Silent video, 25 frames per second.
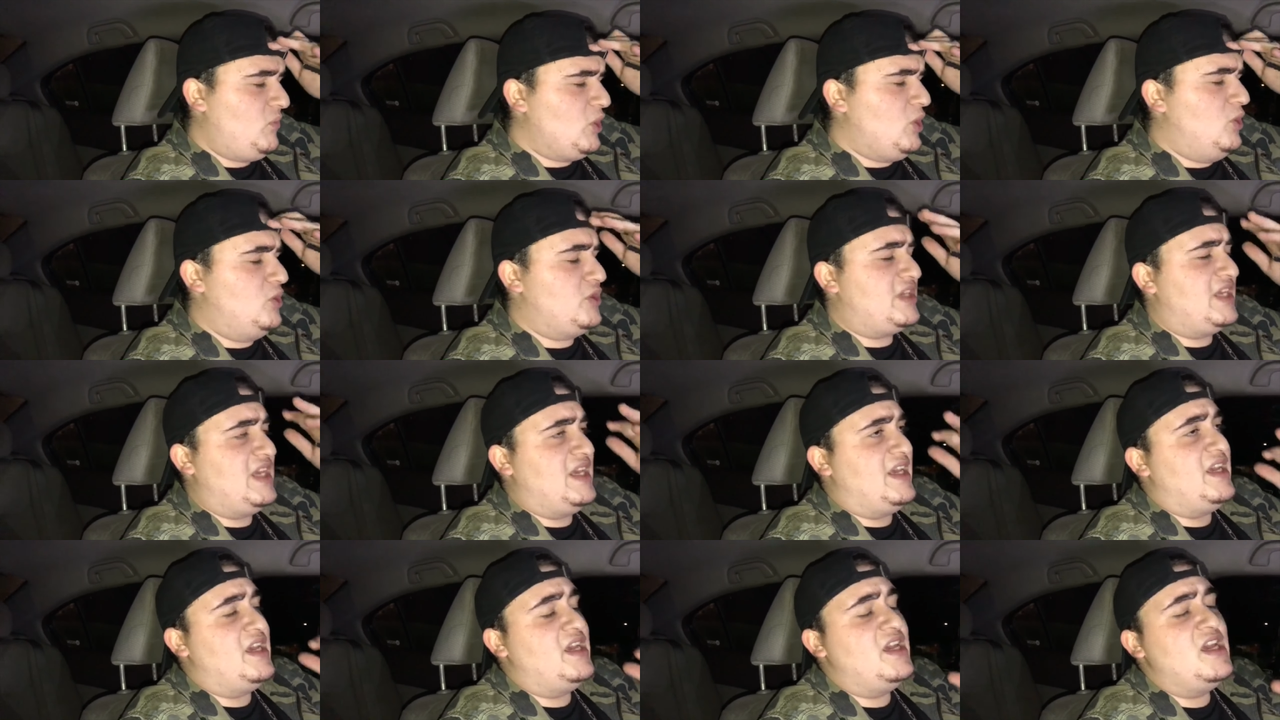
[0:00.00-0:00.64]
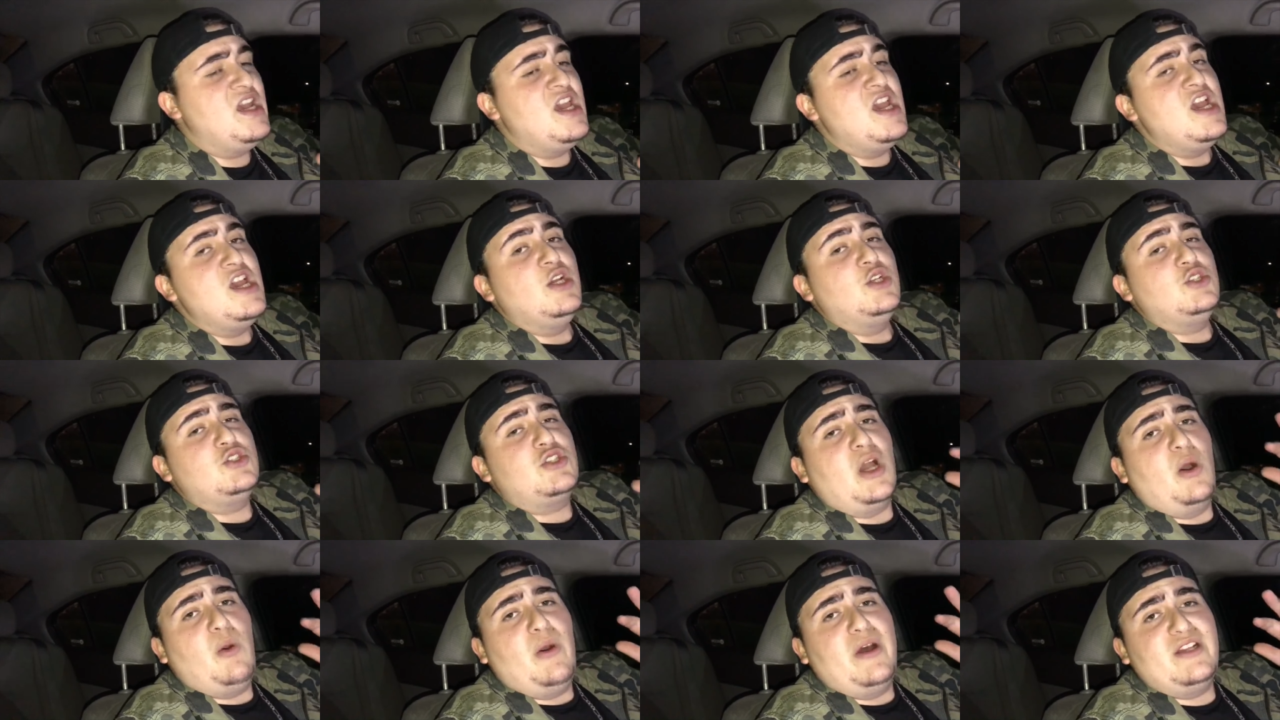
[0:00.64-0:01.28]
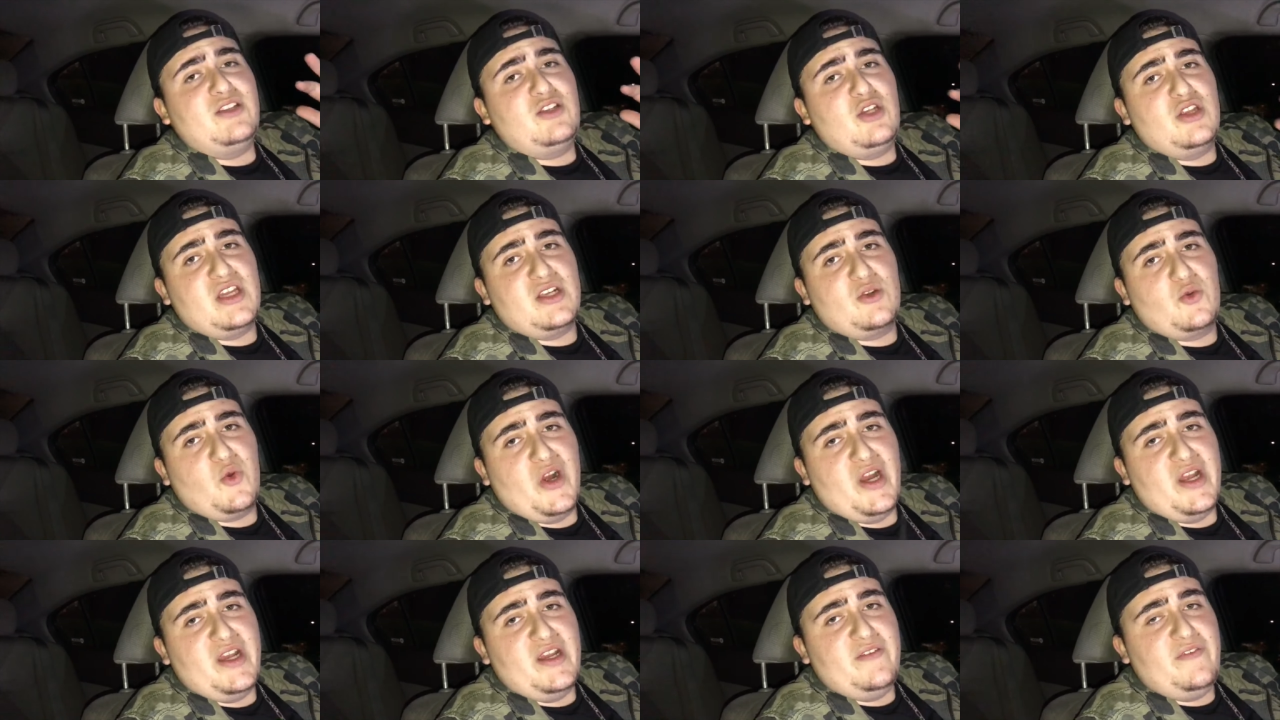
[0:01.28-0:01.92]
Okay, so I went into the
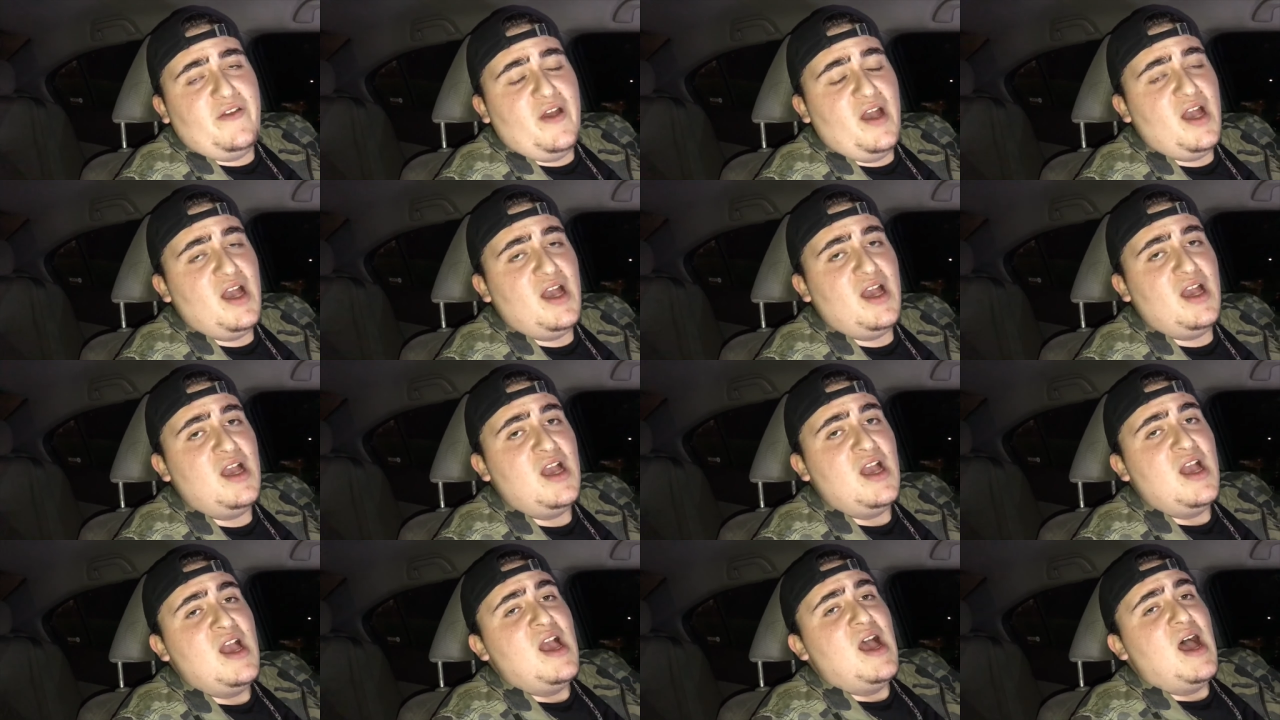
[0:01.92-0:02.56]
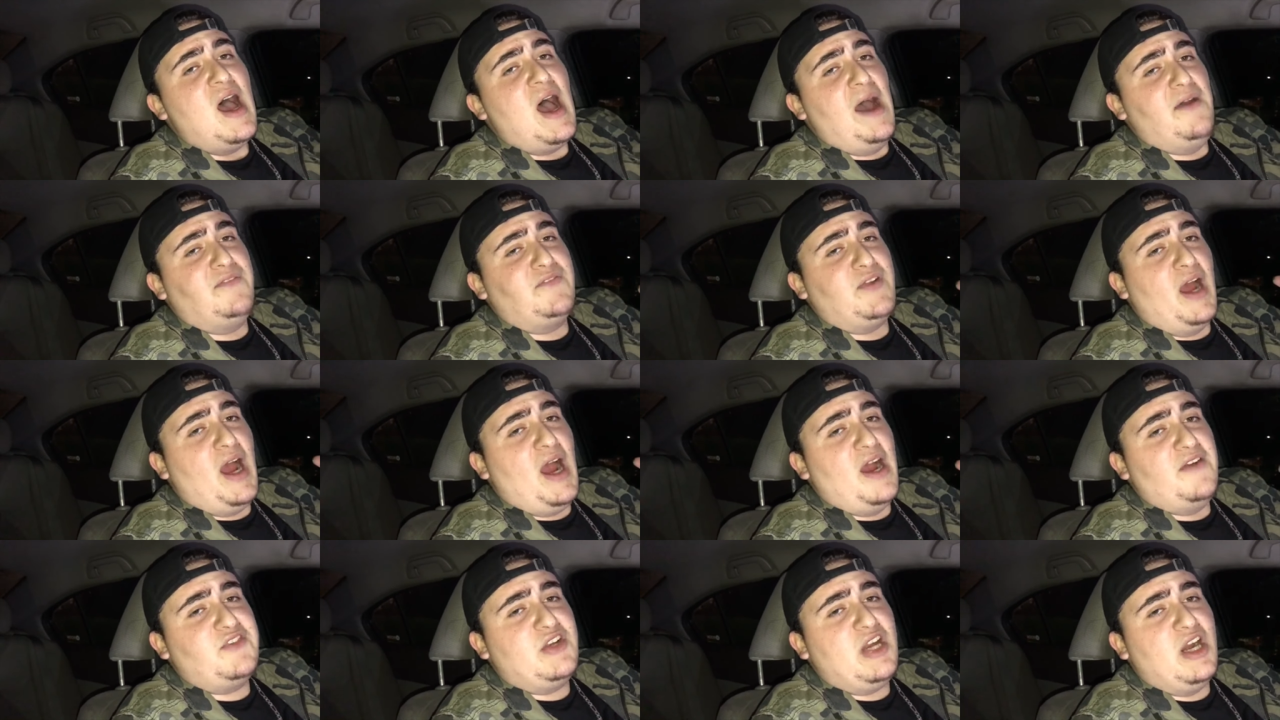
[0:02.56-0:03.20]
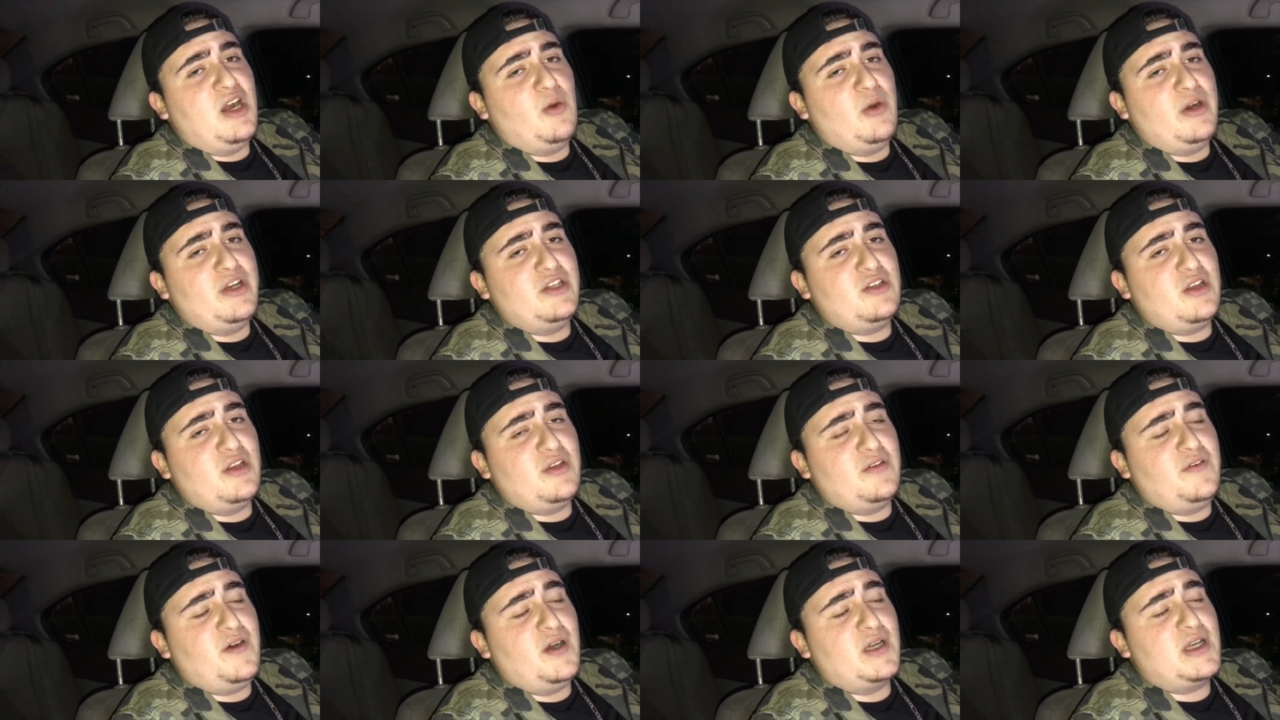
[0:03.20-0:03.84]
grave. After after I went into
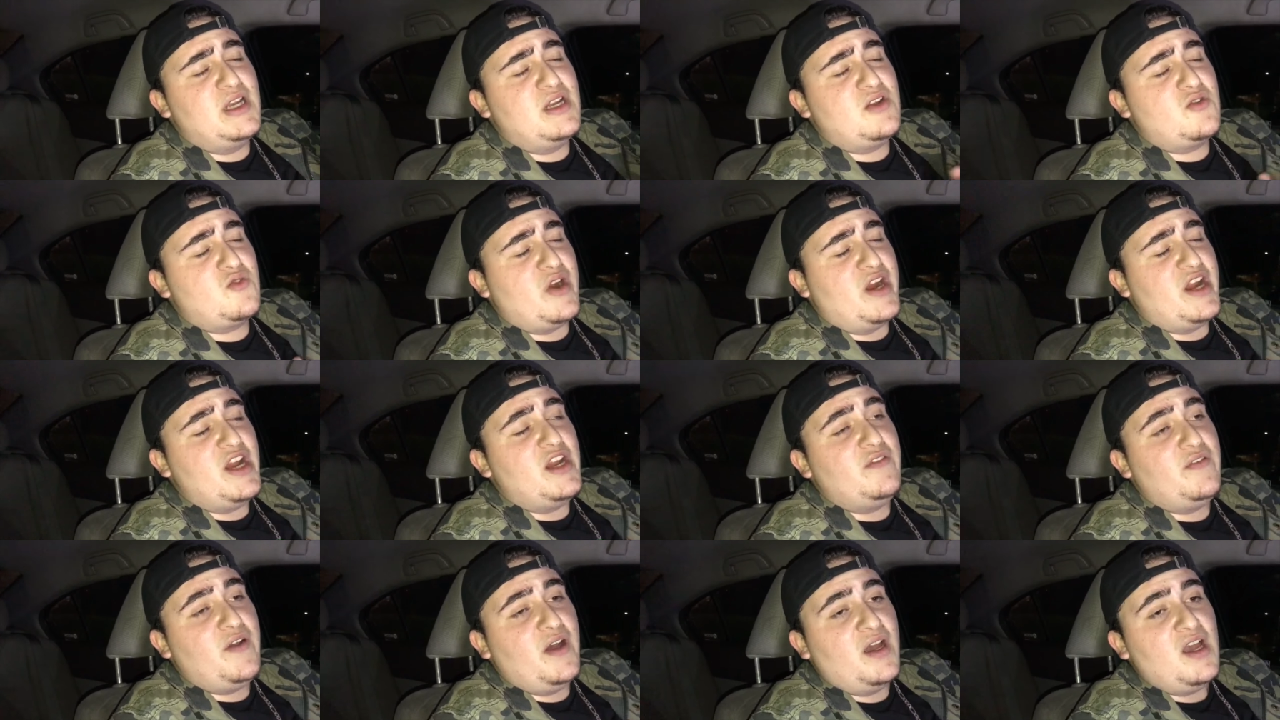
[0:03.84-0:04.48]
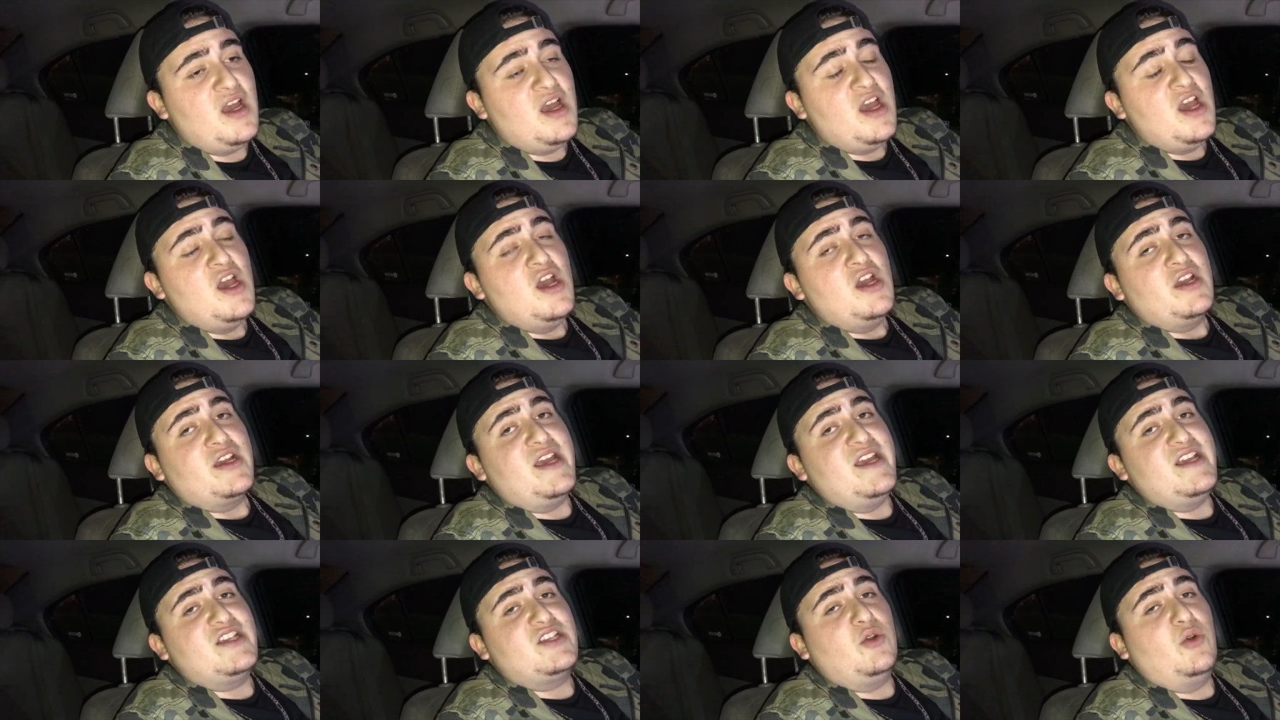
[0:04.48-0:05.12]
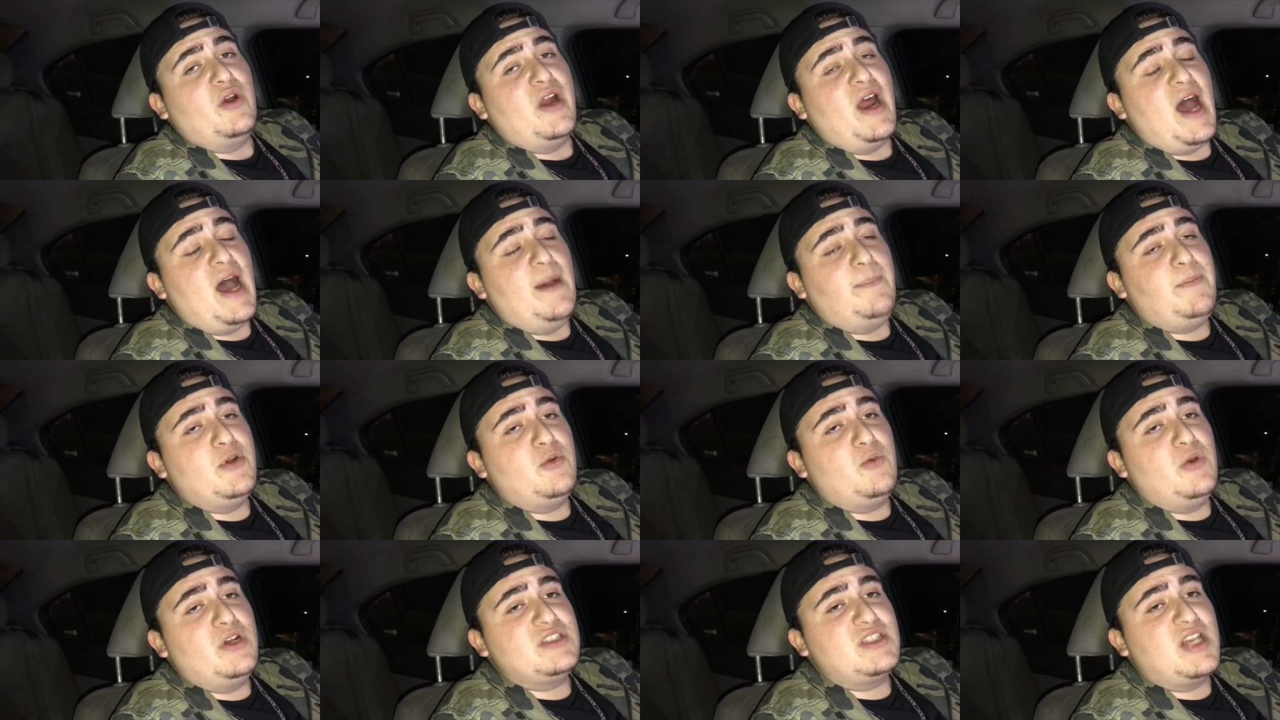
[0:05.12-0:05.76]
the fucking grave. Okay, so what
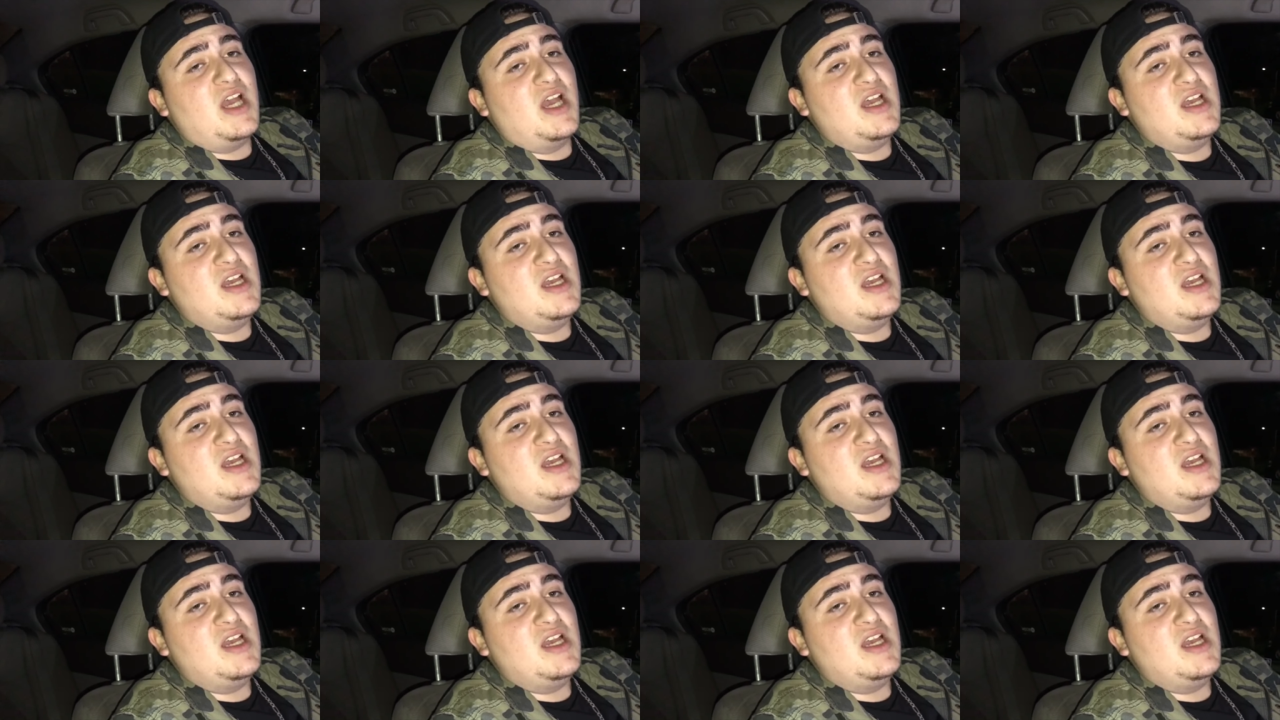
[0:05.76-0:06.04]
happened was.